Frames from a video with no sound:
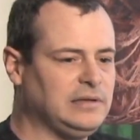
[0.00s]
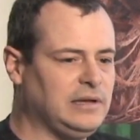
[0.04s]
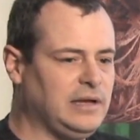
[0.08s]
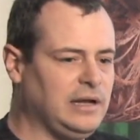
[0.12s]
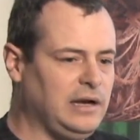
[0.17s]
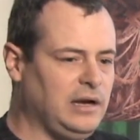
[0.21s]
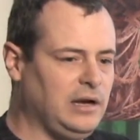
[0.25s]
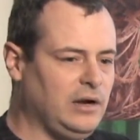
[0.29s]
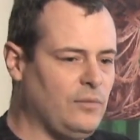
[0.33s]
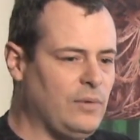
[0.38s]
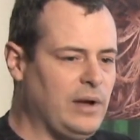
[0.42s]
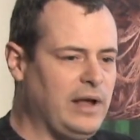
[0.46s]

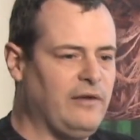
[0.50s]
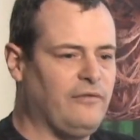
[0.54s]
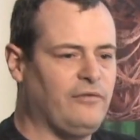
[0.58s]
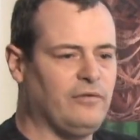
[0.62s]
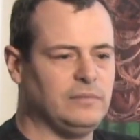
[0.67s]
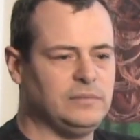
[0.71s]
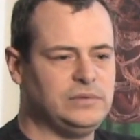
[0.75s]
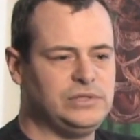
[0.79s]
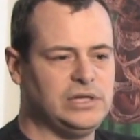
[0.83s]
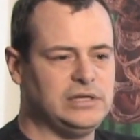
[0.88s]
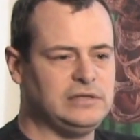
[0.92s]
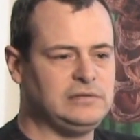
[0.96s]
getting away
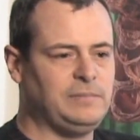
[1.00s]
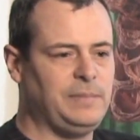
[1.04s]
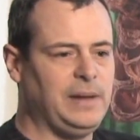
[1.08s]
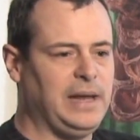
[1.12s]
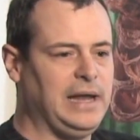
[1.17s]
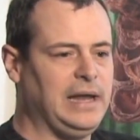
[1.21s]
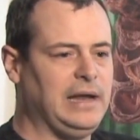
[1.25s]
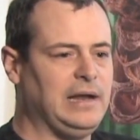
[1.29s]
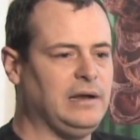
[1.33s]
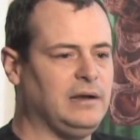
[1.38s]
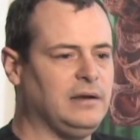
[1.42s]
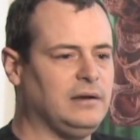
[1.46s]
from just
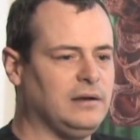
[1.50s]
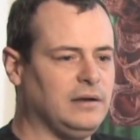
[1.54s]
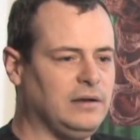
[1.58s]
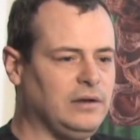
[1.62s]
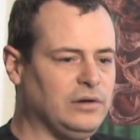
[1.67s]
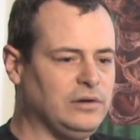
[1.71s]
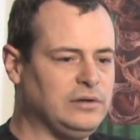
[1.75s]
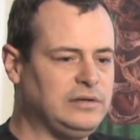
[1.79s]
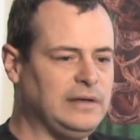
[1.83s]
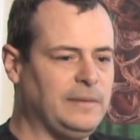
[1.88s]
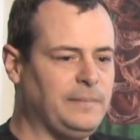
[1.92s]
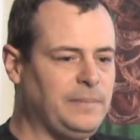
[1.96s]
being
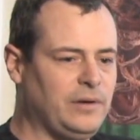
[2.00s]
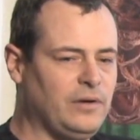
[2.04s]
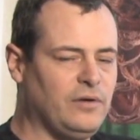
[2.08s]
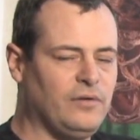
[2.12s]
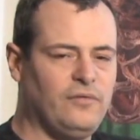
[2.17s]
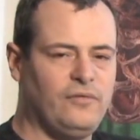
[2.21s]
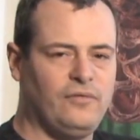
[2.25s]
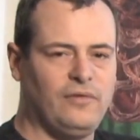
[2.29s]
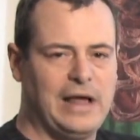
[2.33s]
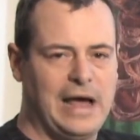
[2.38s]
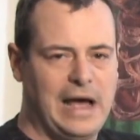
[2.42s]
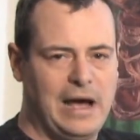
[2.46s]
your typical
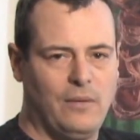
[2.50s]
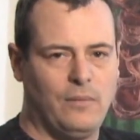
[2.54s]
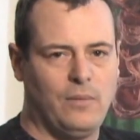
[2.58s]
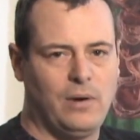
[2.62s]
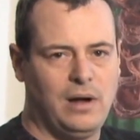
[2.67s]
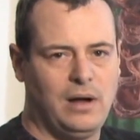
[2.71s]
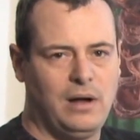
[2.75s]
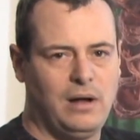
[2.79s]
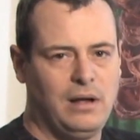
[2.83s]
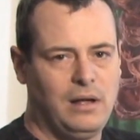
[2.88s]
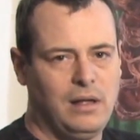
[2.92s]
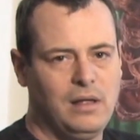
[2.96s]
flat
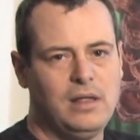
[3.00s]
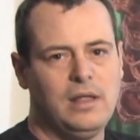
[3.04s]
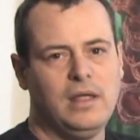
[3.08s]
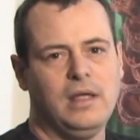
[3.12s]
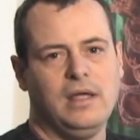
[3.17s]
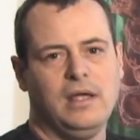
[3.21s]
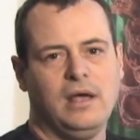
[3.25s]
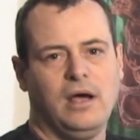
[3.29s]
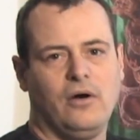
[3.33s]
wall,